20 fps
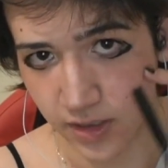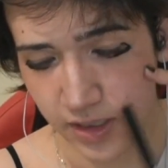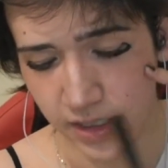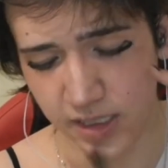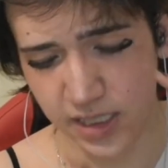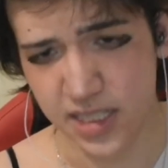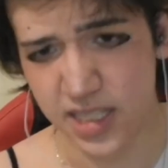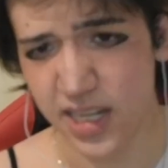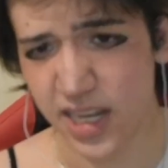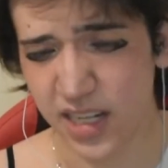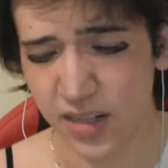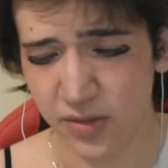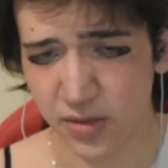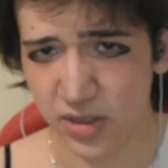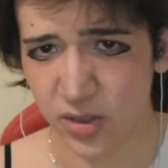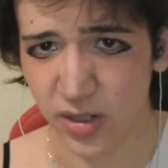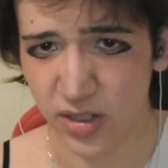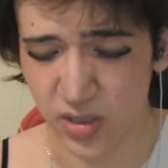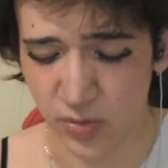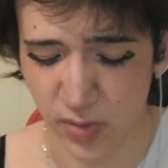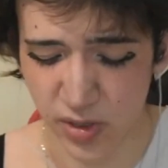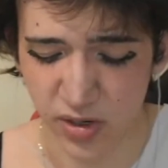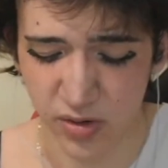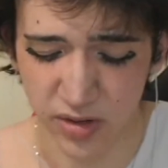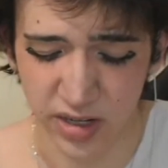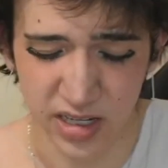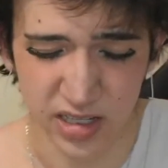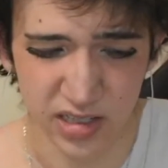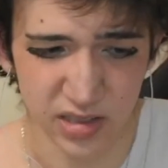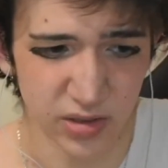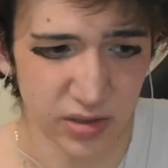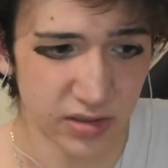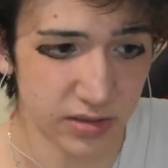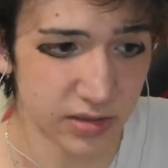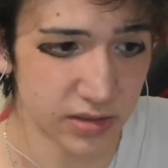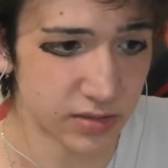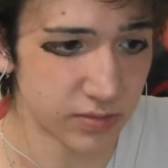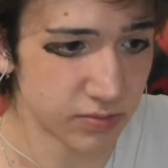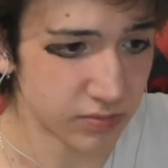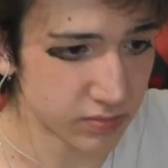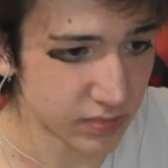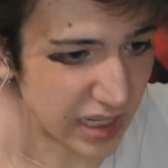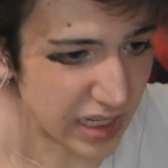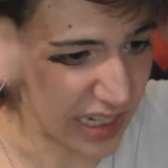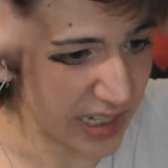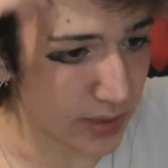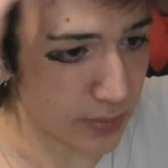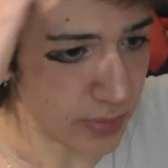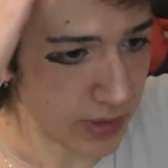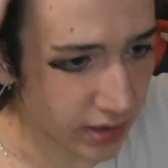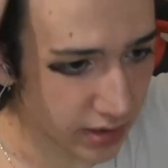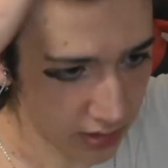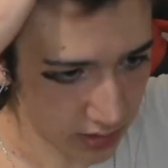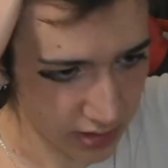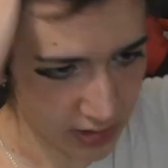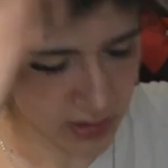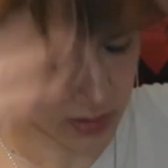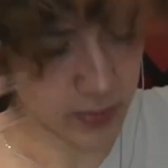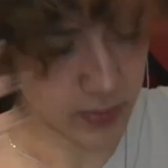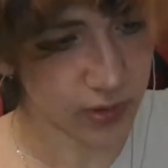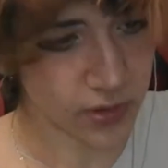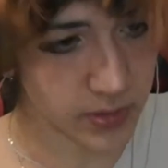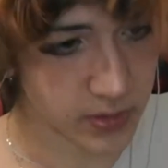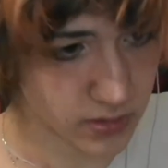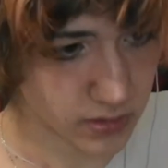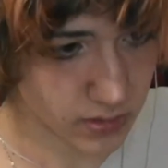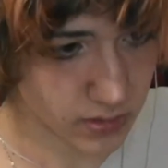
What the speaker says: This is kind of a trick to make your eyes look kind of bigger, I suppose.